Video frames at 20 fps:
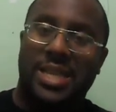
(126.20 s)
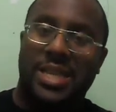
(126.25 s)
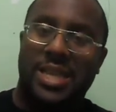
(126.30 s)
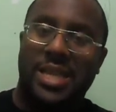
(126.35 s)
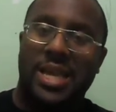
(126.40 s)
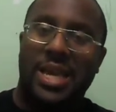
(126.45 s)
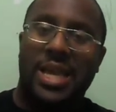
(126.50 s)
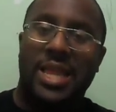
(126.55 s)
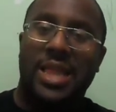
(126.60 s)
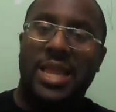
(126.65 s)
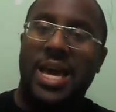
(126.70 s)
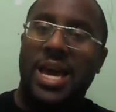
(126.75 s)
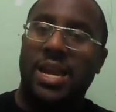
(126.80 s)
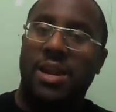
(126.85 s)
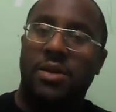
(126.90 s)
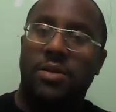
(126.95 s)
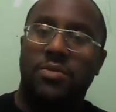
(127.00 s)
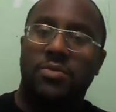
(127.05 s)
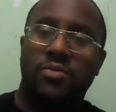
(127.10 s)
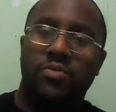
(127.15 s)
that a lot
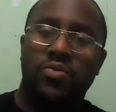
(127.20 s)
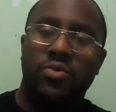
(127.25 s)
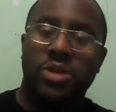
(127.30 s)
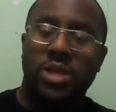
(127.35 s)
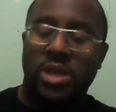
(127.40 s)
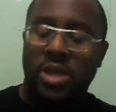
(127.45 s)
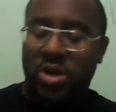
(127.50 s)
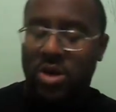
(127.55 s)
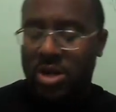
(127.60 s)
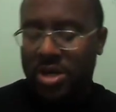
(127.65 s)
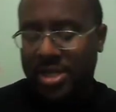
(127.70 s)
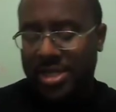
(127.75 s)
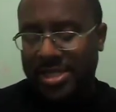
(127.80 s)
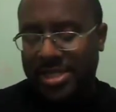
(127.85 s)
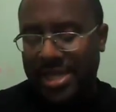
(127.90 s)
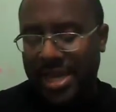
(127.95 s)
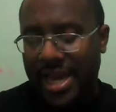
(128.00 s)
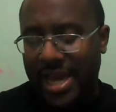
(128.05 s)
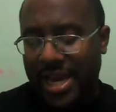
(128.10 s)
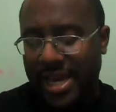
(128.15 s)
of them really don't
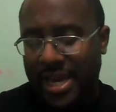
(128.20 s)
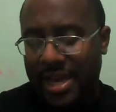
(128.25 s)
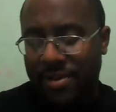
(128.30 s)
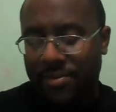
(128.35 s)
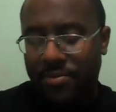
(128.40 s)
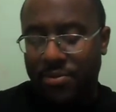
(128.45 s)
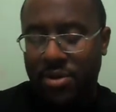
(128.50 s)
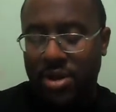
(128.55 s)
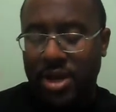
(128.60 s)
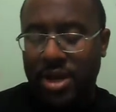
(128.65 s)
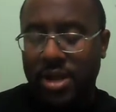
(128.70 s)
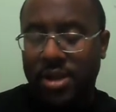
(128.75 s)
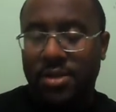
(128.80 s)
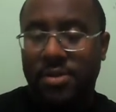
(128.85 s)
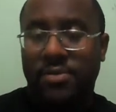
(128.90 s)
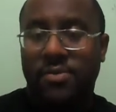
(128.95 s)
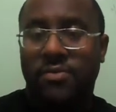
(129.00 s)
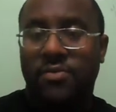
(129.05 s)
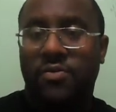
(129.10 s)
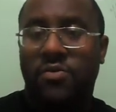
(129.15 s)
understand that. But
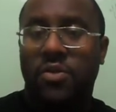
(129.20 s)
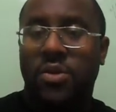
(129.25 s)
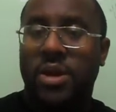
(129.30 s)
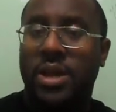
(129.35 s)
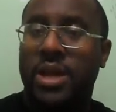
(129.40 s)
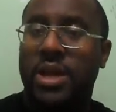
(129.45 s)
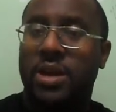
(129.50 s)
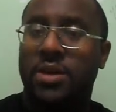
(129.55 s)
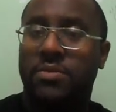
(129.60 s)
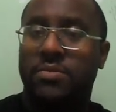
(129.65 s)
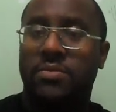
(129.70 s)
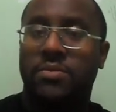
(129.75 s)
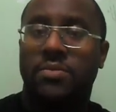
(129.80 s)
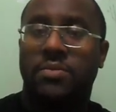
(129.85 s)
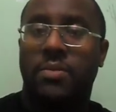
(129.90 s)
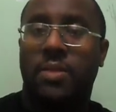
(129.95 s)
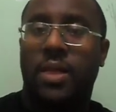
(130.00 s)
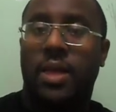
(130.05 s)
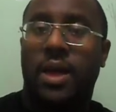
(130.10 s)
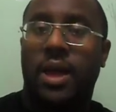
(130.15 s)
for him,
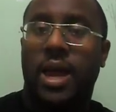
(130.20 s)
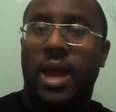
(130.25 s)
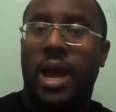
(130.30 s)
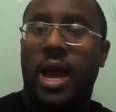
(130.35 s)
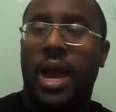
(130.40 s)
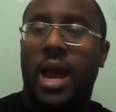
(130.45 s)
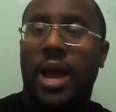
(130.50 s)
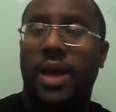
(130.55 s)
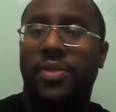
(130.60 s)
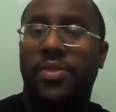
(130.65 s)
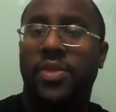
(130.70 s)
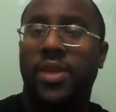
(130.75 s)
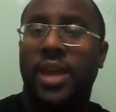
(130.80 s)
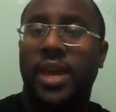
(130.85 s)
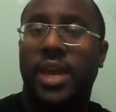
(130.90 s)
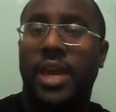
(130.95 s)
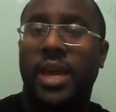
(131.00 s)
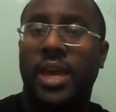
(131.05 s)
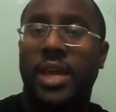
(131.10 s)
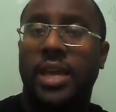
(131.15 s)
I
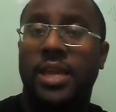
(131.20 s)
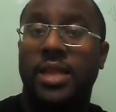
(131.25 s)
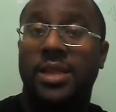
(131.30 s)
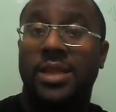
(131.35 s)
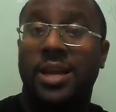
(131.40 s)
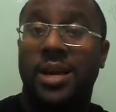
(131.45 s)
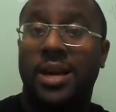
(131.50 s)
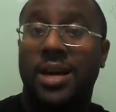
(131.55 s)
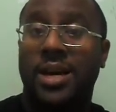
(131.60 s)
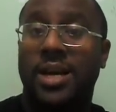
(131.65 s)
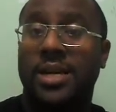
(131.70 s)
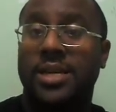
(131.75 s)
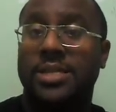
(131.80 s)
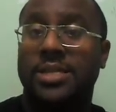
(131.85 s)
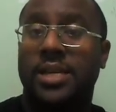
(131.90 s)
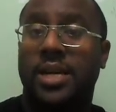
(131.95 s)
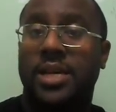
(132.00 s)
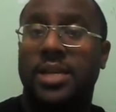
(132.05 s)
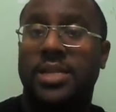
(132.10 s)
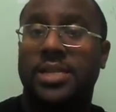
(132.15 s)
think he does
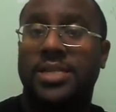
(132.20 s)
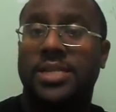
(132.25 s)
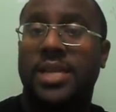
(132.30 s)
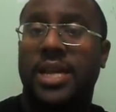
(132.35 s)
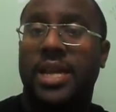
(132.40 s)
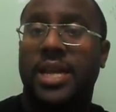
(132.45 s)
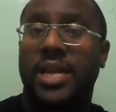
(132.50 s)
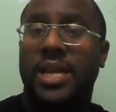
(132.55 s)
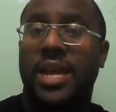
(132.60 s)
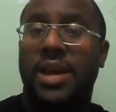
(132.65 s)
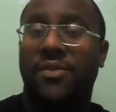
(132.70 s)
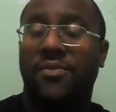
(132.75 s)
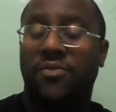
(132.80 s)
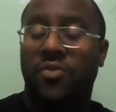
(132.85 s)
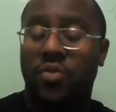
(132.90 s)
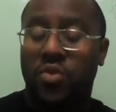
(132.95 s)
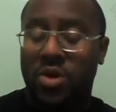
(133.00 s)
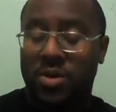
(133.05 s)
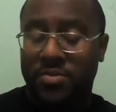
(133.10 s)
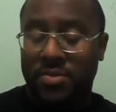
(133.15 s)
understand that
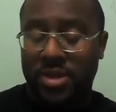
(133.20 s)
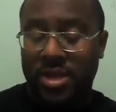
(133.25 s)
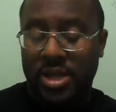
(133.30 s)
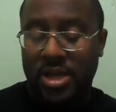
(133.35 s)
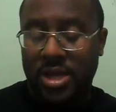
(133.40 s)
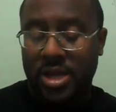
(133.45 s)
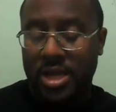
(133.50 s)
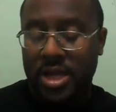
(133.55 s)
formula.